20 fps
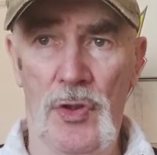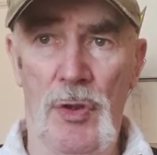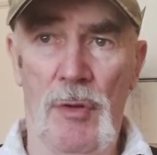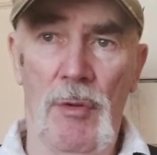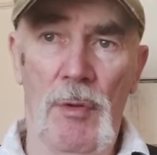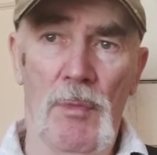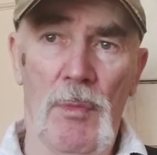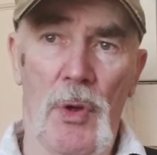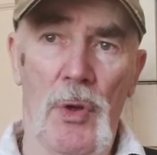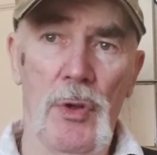They
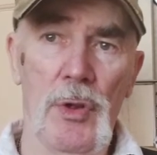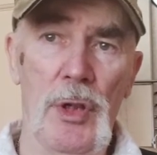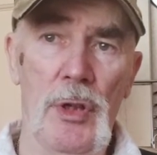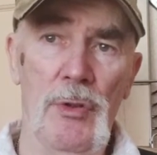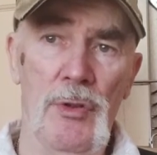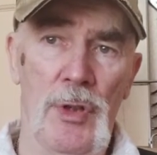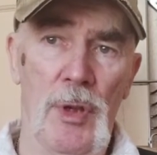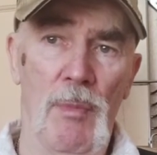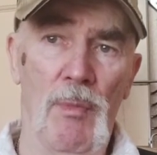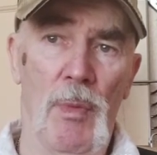were more
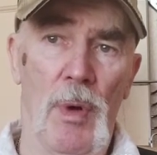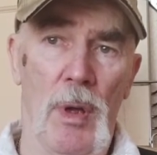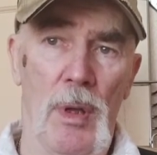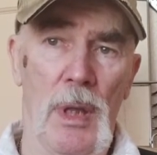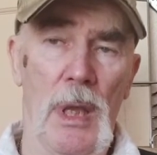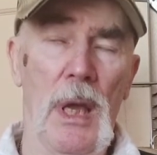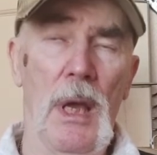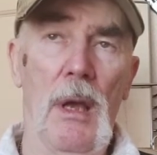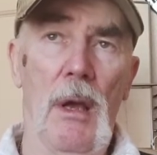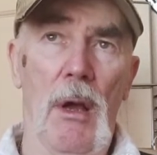used in what
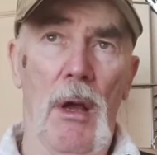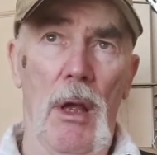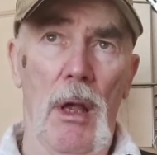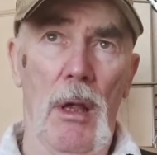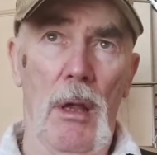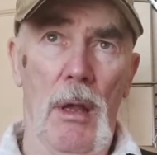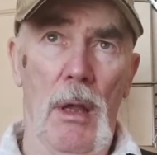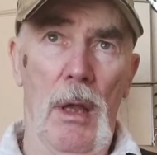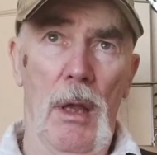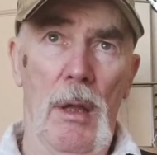
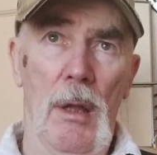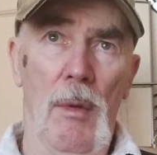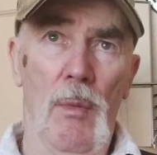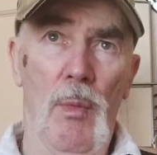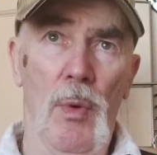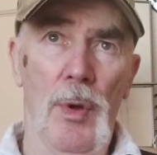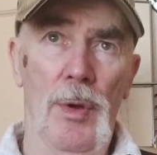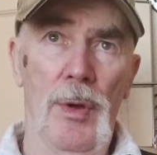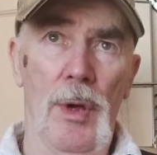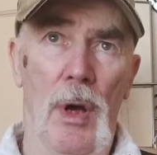
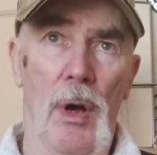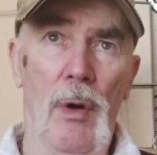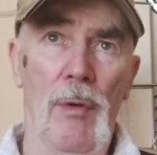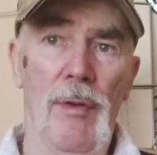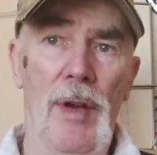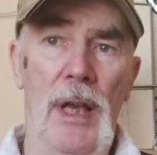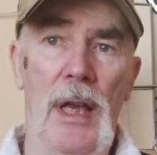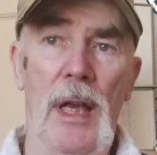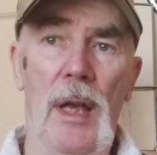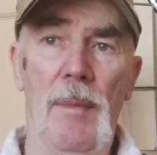would
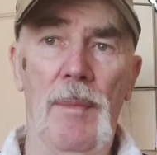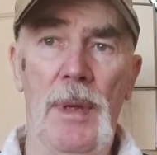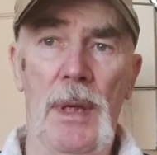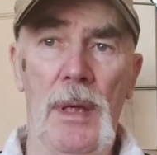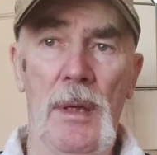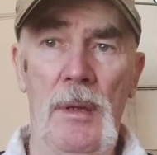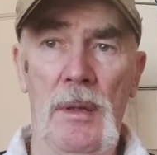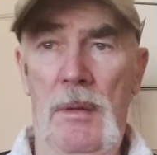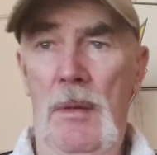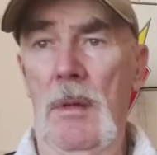over here
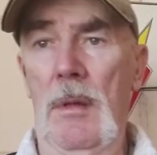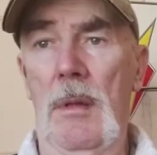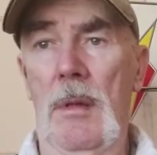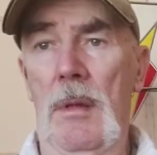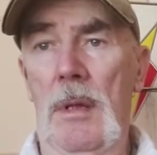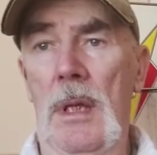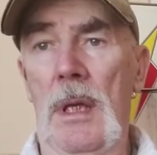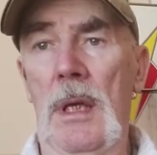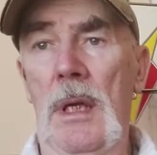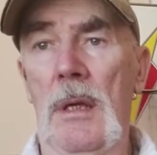be
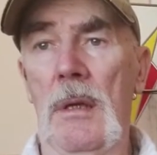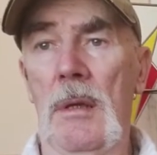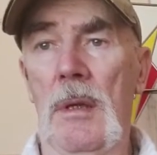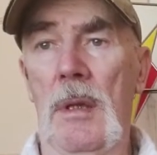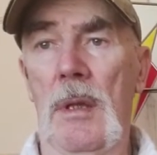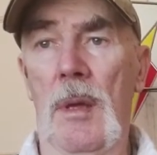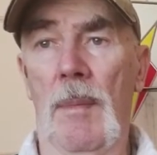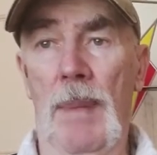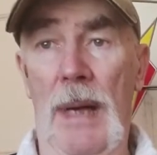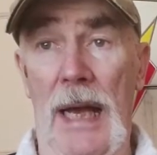the
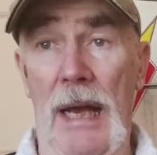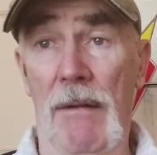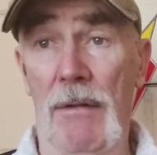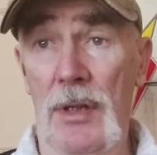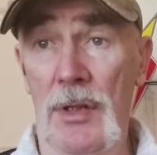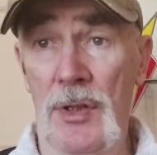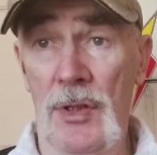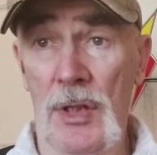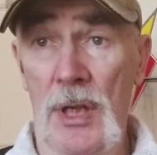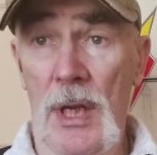
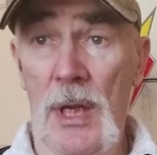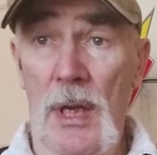paras,